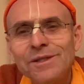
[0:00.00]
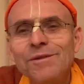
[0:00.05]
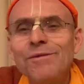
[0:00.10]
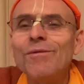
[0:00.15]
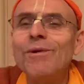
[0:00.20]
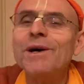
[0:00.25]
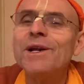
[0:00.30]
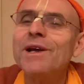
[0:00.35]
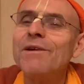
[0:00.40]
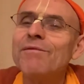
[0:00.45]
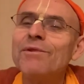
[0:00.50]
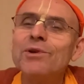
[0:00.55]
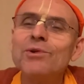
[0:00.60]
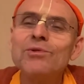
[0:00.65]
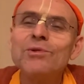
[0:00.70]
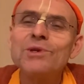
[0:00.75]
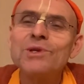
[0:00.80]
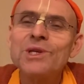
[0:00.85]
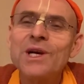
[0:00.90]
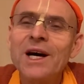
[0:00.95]
whatever you
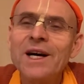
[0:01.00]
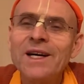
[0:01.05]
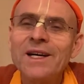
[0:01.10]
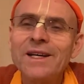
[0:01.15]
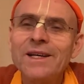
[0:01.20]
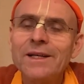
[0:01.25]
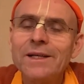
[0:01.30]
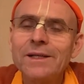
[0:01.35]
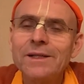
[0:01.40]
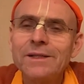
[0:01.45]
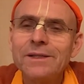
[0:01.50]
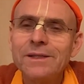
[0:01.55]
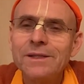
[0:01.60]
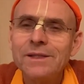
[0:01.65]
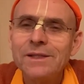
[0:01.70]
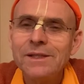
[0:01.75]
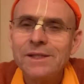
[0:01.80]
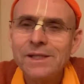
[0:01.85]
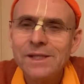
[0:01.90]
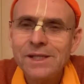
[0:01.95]
desire.
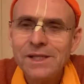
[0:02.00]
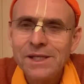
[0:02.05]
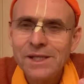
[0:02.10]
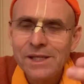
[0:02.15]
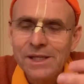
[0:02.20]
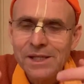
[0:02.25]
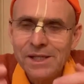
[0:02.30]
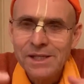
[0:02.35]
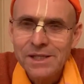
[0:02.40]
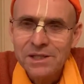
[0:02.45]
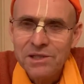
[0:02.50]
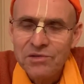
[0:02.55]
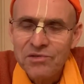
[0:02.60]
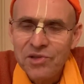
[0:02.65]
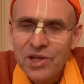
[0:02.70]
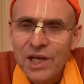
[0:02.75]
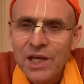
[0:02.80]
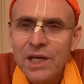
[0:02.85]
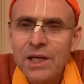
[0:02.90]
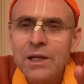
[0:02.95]

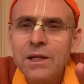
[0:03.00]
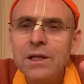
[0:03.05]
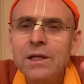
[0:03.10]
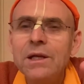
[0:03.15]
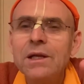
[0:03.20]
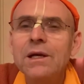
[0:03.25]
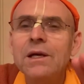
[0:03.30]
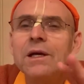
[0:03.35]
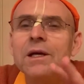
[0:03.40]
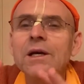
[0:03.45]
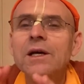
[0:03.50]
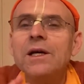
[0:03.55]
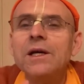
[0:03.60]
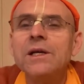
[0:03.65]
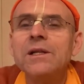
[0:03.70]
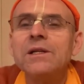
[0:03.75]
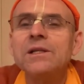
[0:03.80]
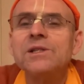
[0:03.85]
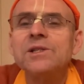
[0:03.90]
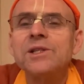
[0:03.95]
Then
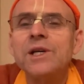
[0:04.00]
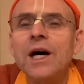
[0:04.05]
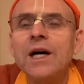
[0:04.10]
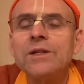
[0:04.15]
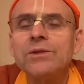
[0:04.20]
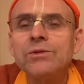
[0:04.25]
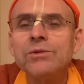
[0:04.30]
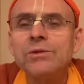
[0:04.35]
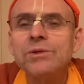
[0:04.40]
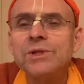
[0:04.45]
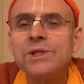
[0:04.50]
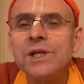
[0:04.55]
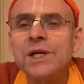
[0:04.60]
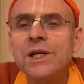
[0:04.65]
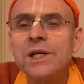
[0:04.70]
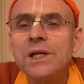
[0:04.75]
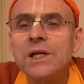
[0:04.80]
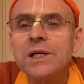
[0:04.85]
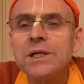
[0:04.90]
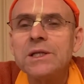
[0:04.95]
the sadhu said,
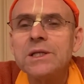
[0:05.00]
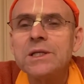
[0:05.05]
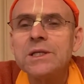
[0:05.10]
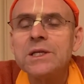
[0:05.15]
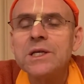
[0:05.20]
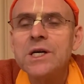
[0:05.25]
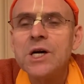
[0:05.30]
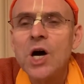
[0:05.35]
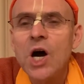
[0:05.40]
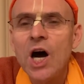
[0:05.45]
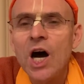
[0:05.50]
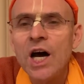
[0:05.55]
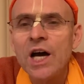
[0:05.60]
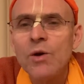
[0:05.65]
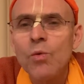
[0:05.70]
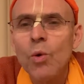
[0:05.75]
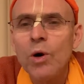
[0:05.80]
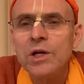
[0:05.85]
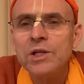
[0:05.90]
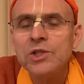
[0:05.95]
I
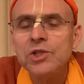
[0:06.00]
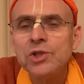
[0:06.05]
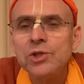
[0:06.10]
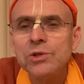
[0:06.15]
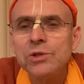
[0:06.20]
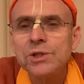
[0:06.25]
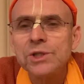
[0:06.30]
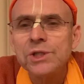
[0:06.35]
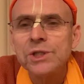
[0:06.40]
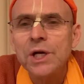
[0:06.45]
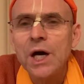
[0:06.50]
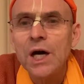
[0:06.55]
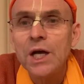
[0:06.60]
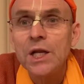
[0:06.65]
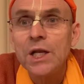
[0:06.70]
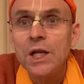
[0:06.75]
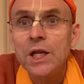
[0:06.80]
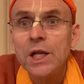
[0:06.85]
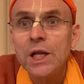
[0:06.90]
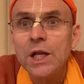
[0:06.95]
want your
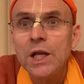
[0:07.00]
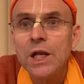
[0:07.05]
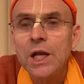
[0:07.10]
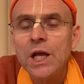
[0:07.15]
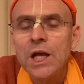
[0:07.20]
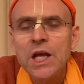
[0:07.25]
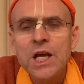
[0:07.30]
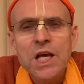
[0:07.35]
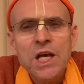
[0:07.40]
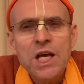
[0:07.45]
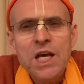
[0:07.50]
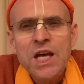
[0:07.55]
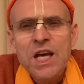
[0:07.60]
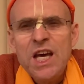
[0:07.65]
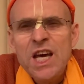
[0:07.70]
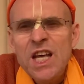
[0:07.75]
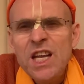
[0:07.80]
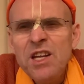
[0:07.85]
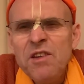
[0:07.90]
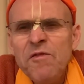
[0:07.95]
son.
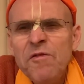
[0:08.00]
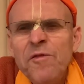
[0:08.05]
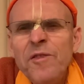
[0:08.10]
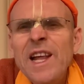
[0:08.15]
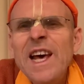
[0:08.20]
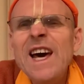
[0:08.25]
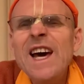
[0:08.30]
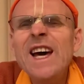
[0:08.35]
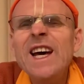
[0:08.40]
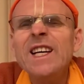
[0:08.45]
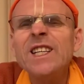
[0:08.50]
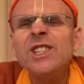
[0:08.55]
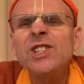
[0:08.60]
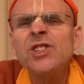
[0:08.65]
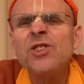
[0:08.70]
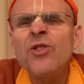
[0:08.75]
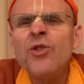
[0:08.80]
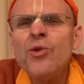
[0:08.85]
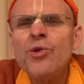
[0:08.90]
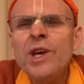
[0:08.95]
And it
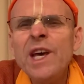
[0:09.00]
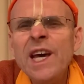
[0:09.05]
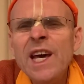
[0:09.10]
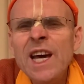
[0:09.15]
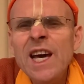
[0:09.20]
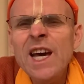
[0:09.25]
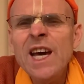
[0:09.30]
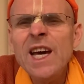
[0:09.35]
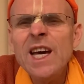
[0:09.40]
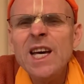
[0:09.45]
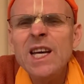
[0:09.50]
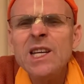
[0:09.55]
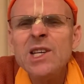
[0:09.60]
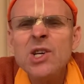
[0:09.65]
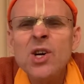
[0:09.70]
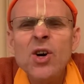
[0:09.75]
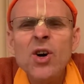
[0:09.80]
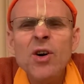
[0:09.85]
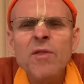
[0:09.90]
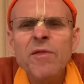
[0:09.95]
flashed through the head
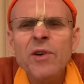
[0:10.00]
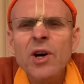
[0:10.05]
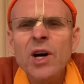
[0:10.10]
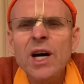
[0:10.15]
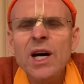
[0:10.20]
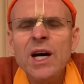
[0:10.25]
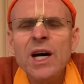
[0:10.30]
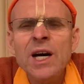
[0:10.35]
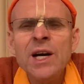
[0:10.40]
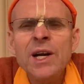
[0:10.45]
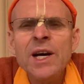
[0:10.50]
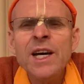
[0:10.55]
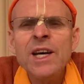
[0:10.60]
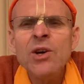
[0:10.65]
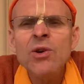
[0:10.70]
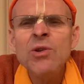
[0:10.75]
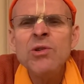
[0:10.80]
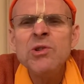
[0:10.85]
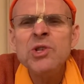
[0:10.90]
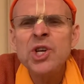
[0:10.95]
of Harai
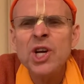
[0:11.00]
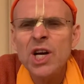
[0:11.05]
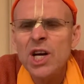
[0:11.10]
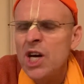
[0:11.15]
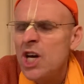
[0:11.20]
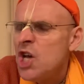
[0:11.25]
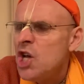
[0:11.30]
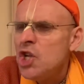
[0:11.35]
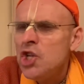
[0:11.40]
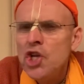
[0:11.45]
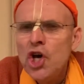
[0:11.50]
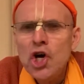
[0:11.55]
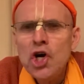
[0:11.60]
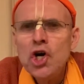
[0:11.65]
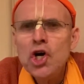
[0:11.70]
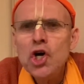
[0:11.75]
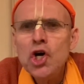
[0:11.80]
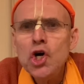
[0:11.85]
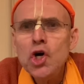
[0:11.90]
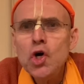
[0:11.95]
Oja,
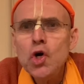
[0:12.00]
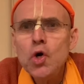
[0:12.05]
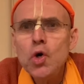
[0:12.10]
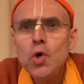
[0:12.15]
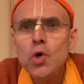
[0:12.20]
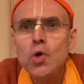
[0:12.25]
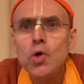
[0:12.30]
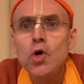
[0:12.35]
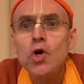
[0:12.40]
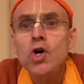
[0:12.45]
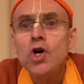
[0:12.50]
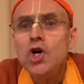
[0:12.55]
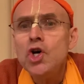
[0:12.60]
no,